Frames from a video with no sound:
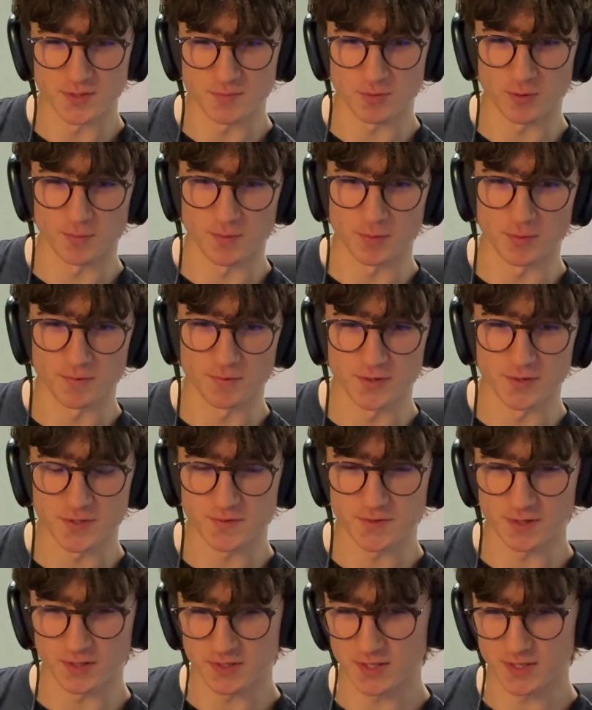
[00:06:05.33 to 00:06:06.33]
probably one of those
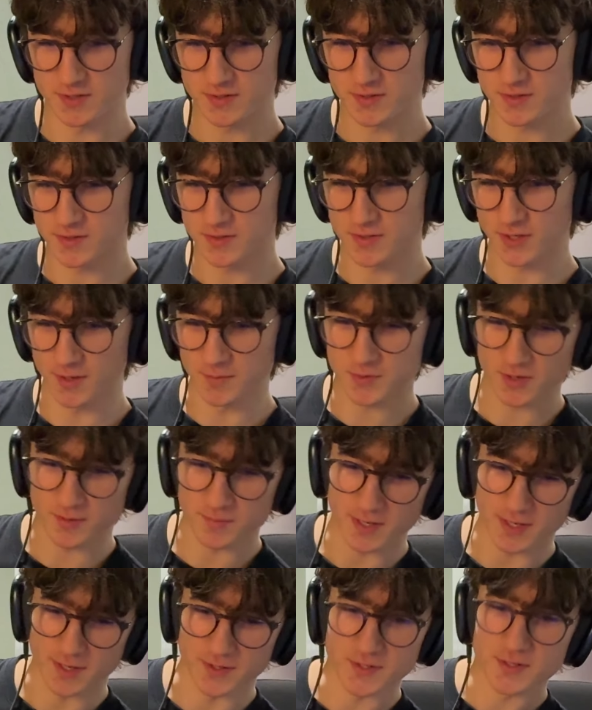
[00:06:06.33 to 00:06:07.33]
things that
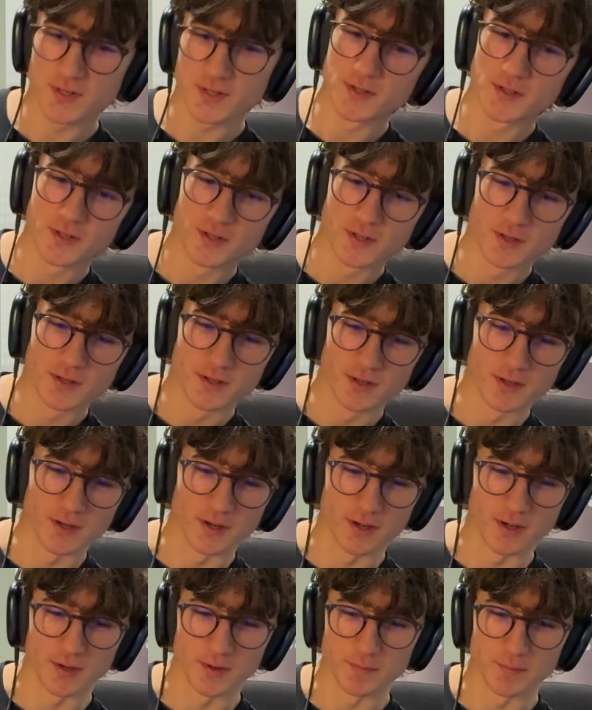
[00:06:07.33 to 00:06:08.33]
TypeScript has.
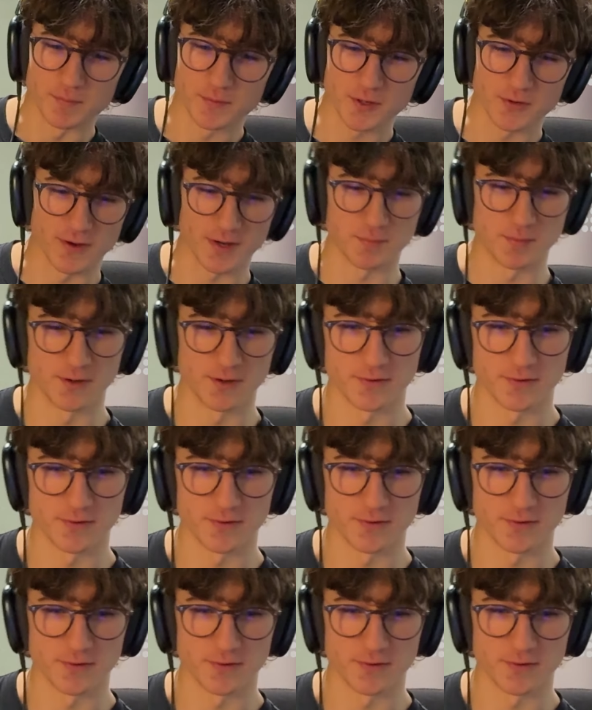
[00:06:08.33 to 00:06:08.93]
Correct me if